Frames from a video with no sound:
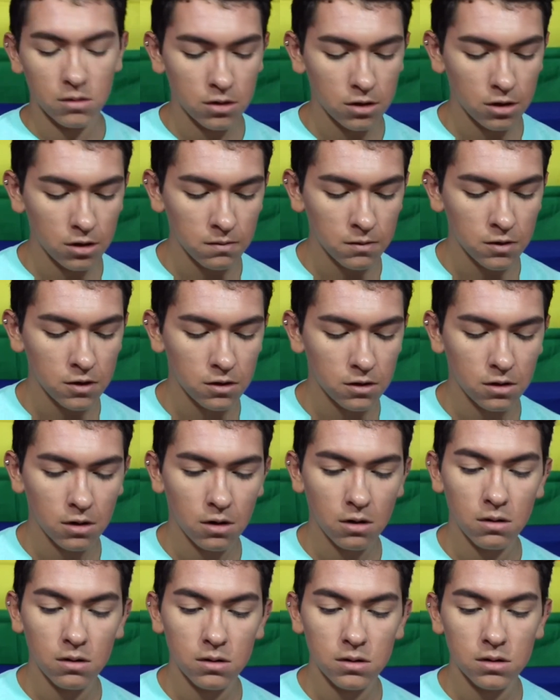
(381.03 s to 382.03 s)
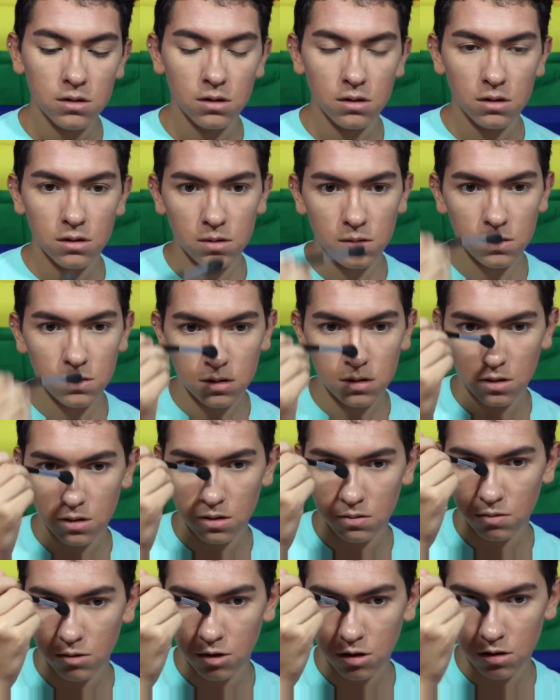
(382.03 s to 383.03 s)
James Charles said this was a
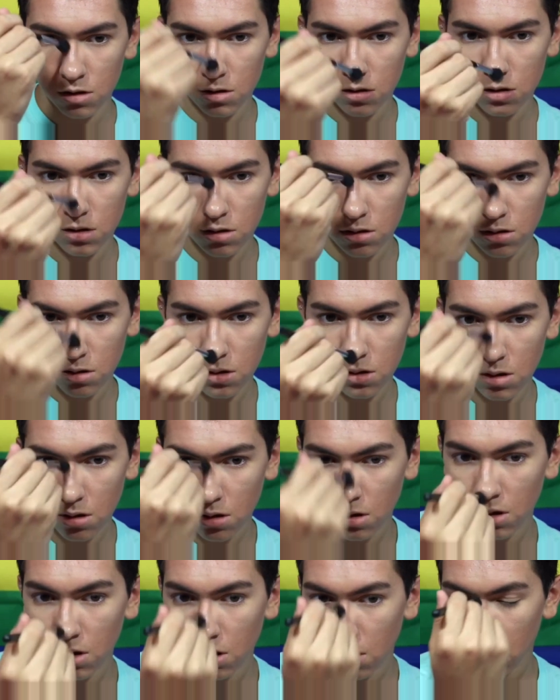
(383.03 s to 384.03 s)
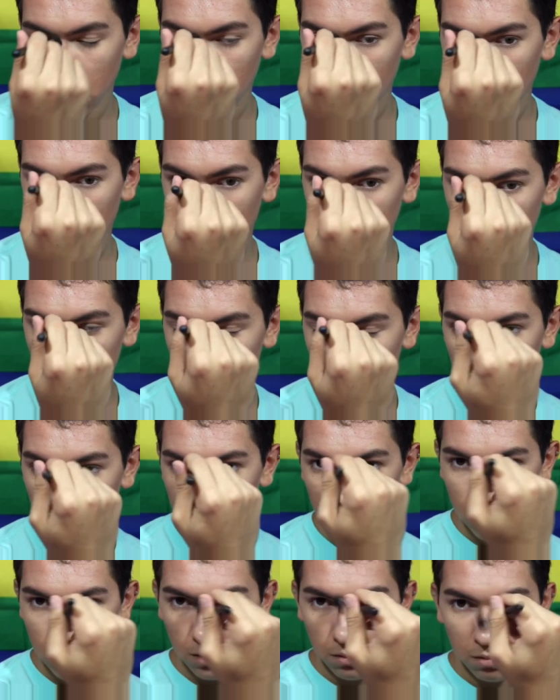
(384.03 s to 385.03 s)
good brush.
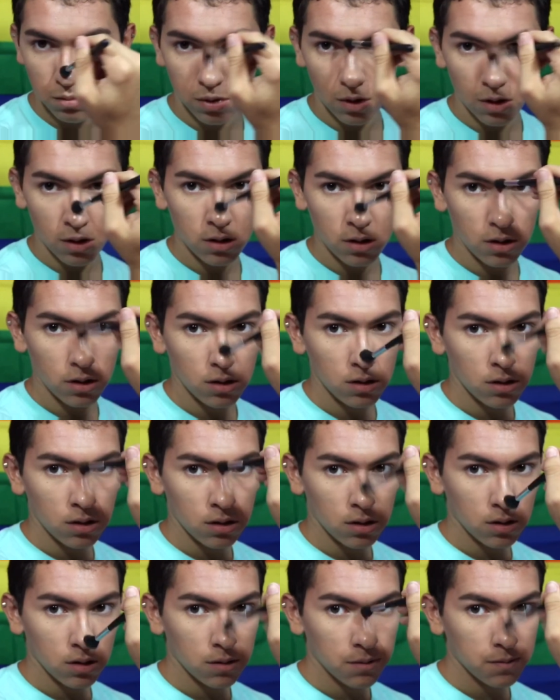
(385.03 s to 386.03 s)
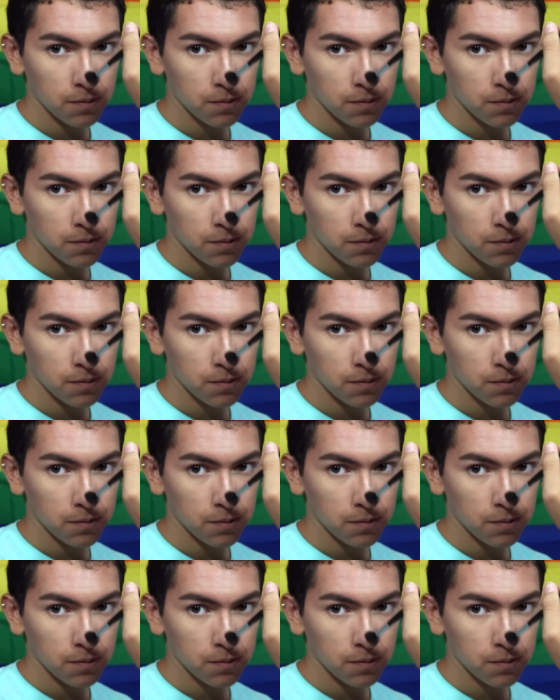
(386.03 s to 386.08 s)
So I bought it.